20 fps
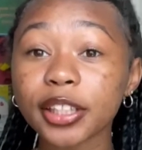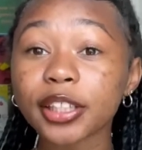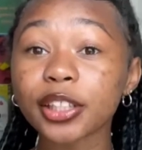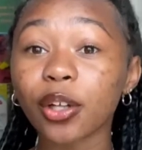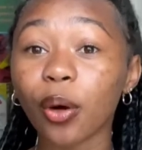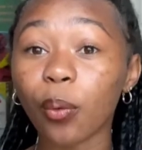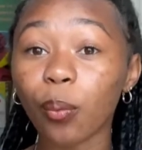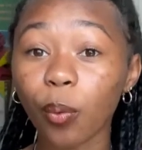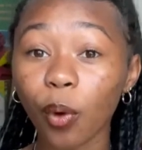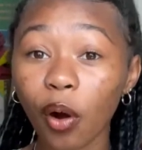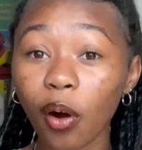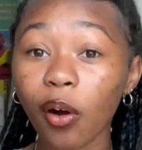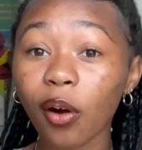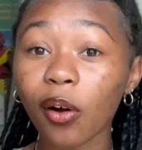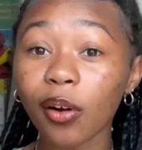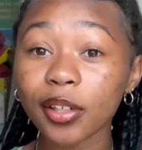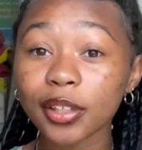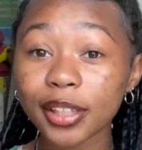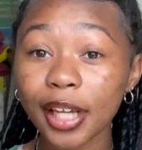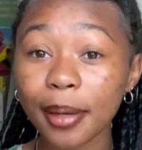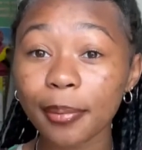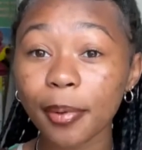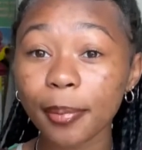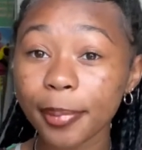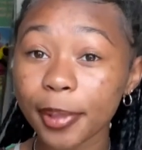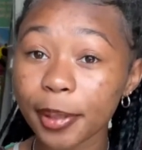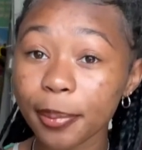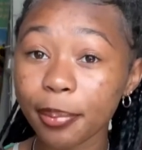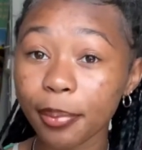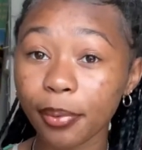the wrong type of
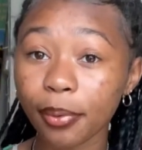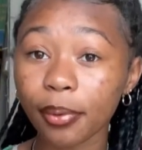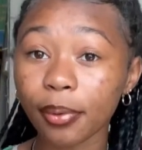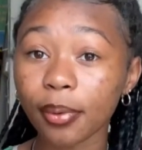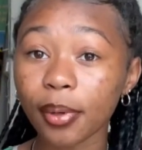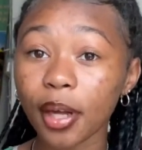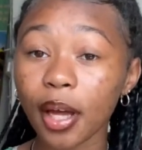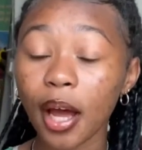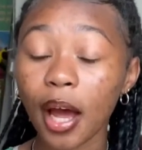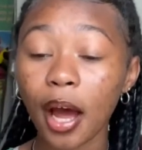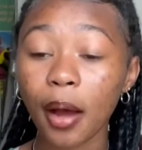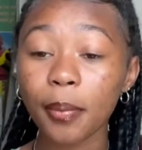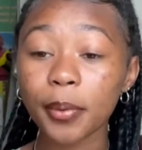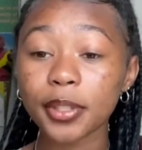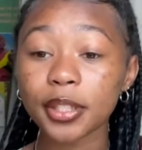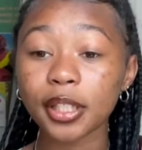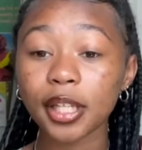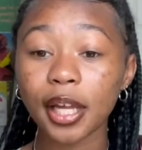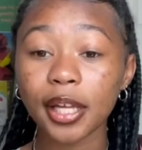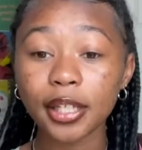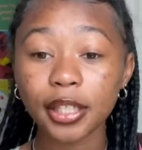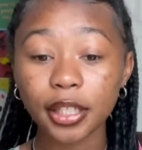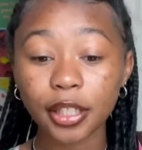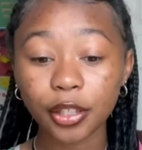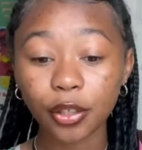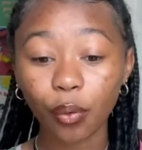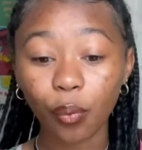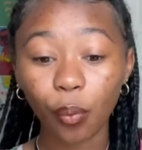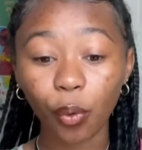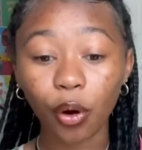people. I was letting in
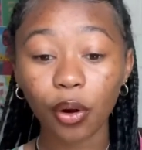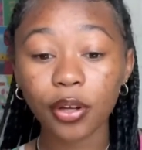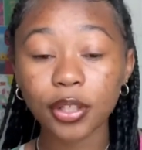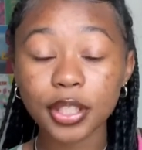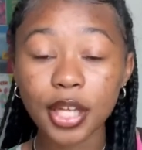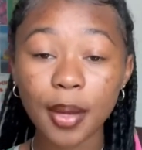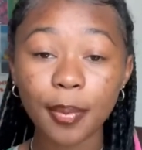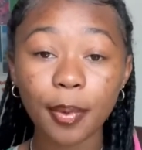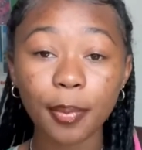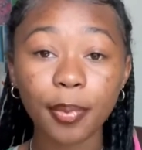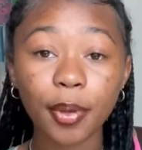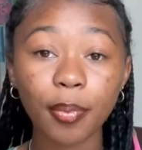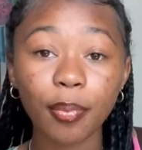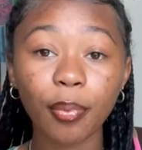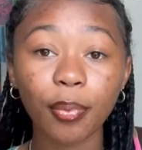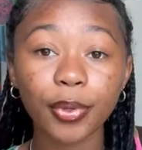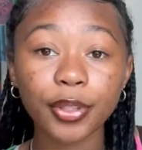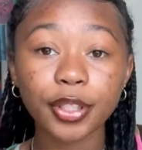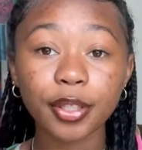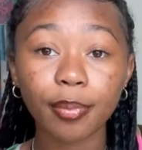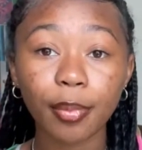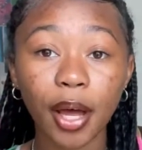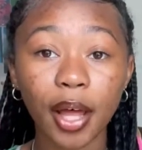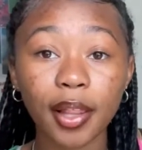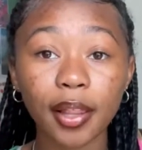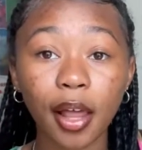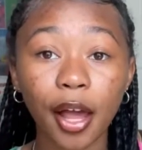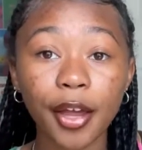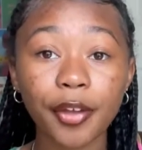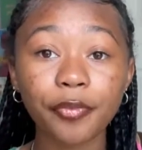the wrong type of people into my
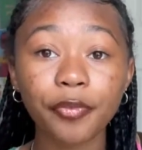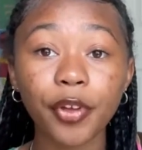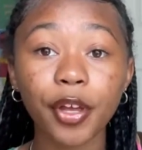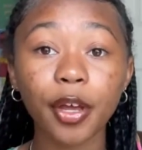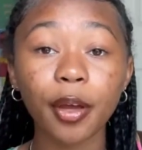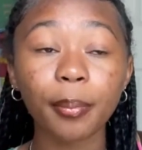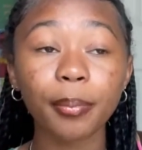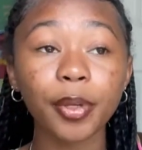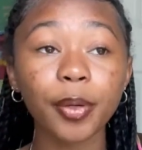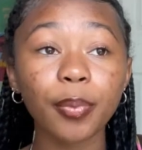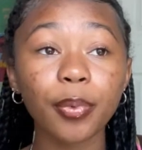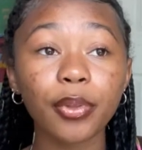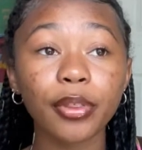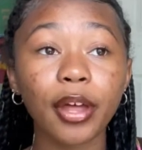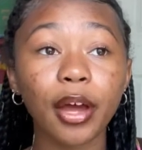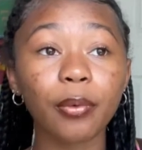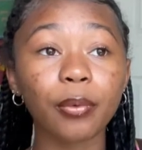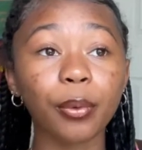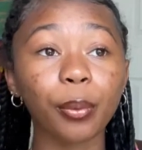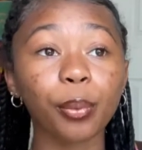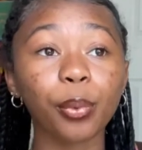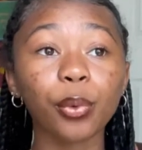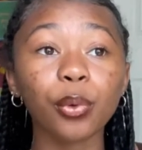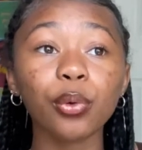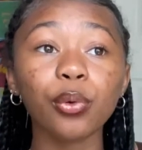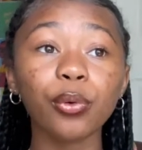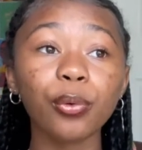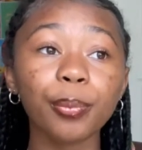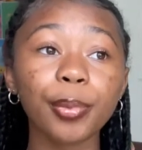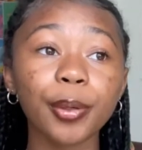life. People that were
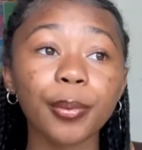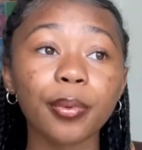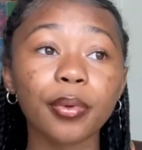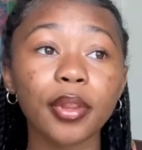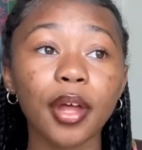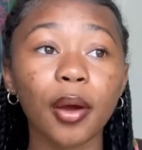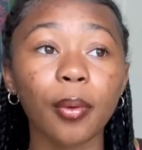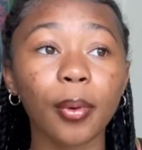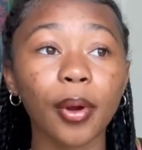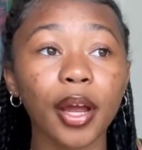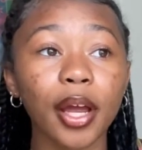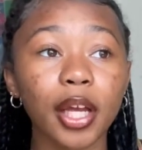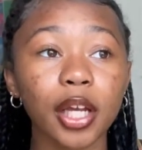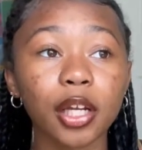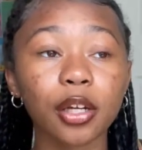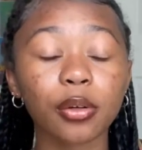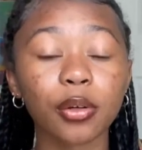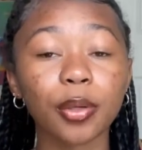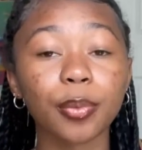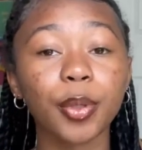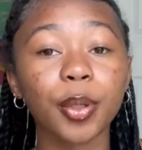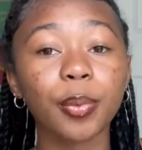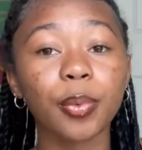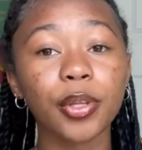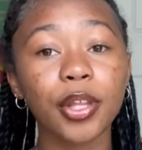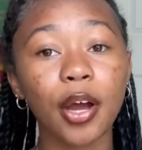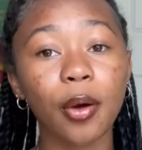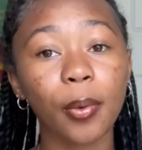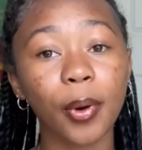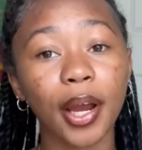rude, people that were angry, people
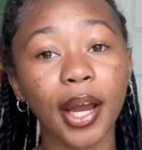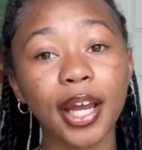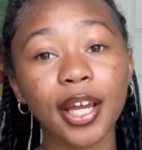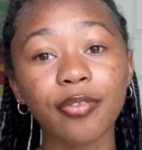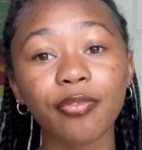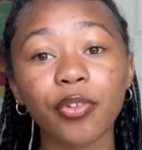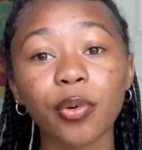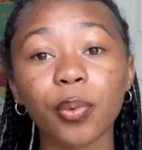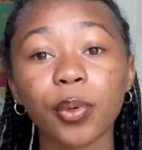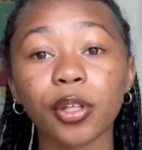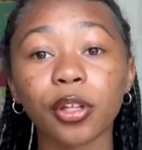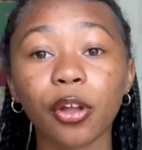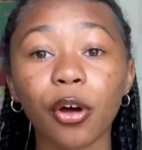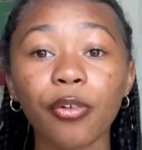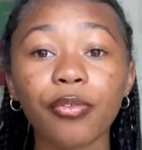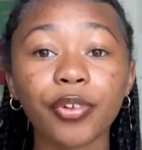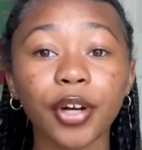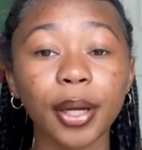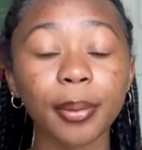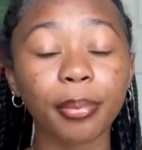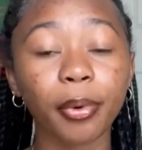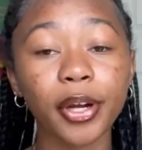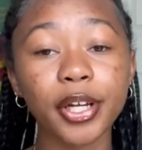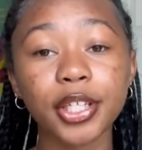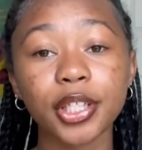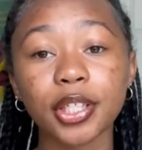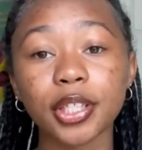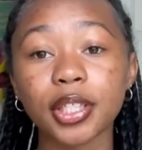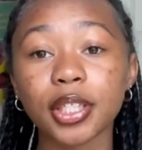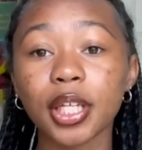that were hateful with low
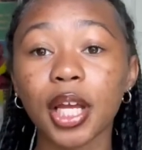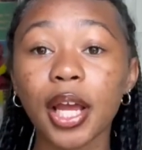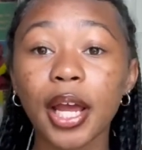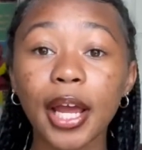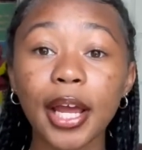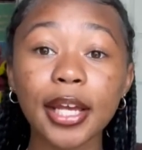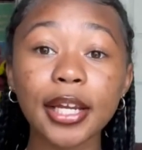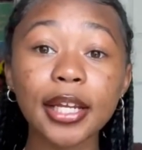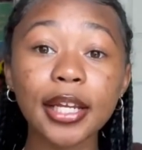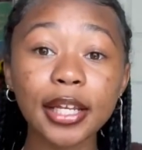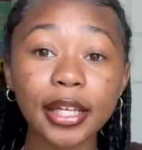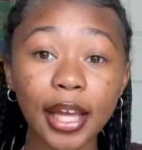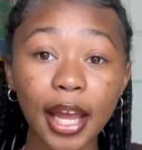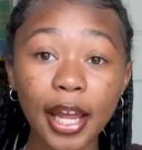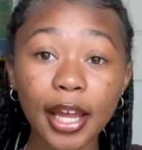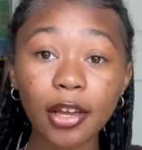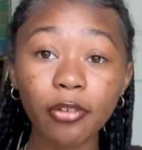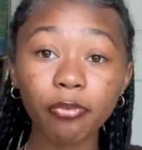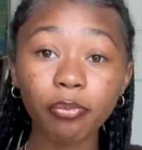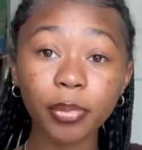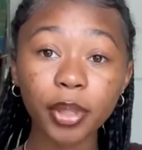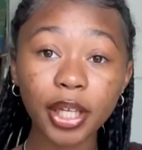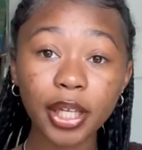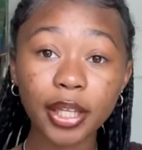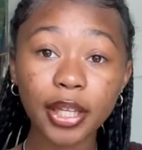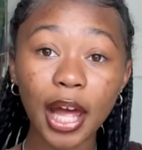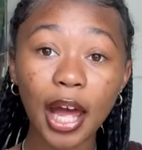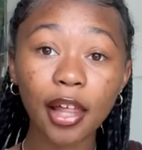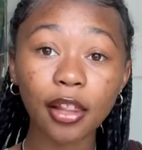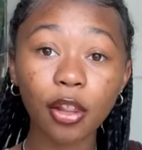vibrations. And it gave me
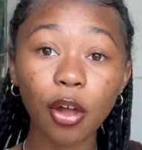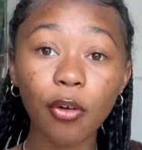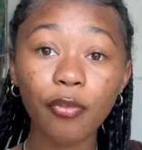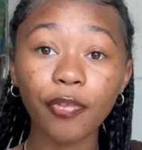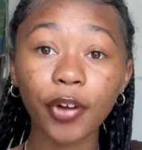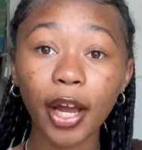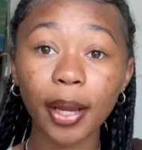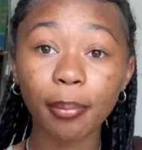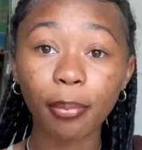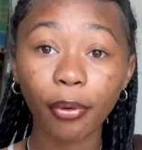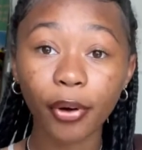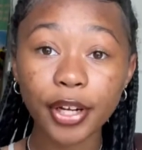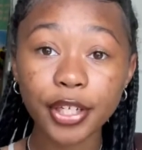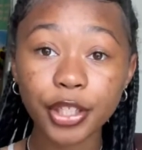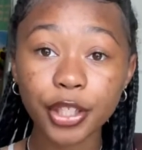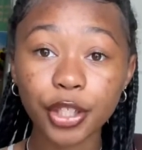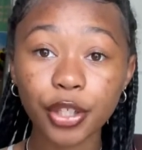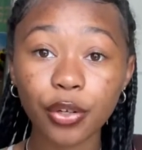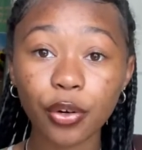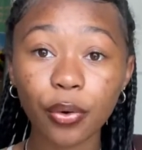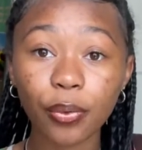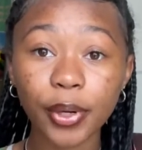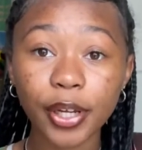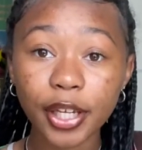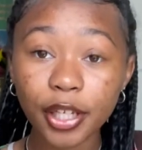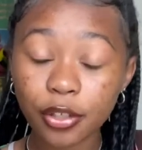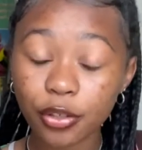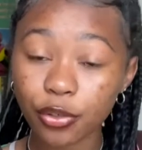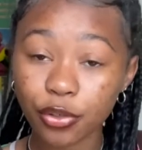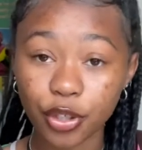that low vibrational
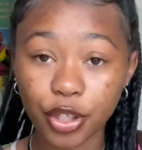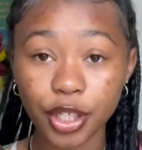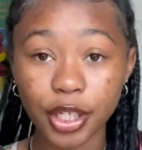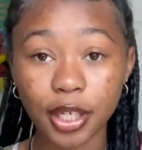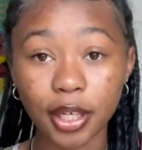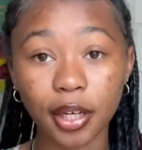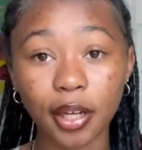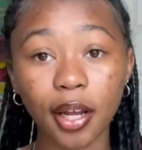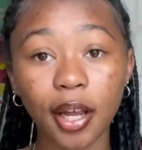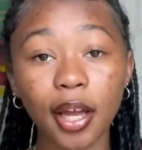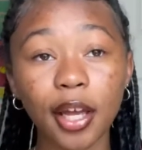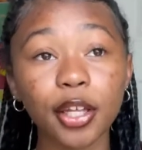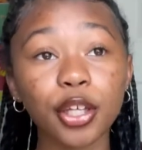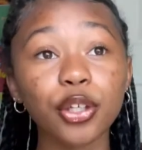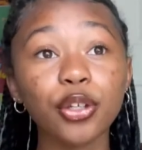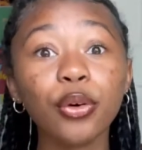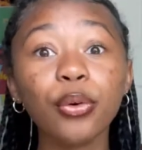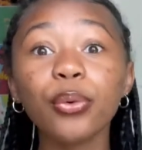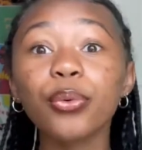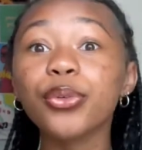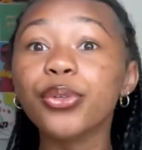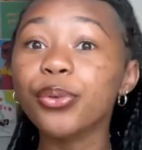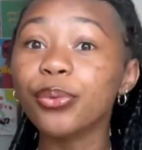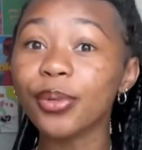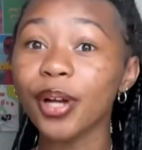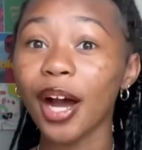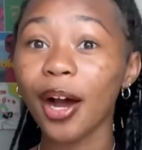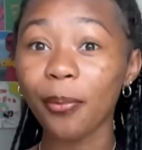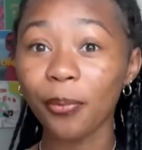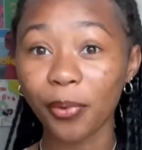energy. You do
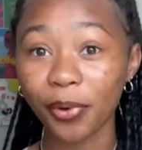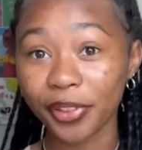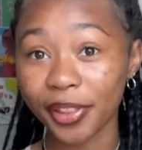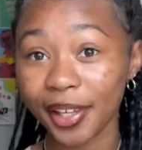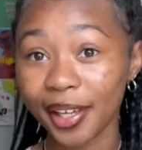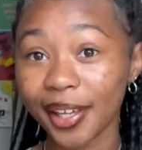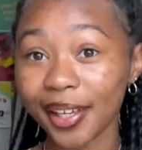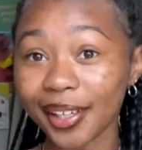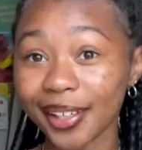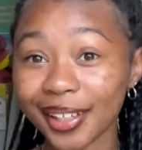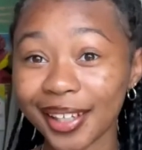not want that.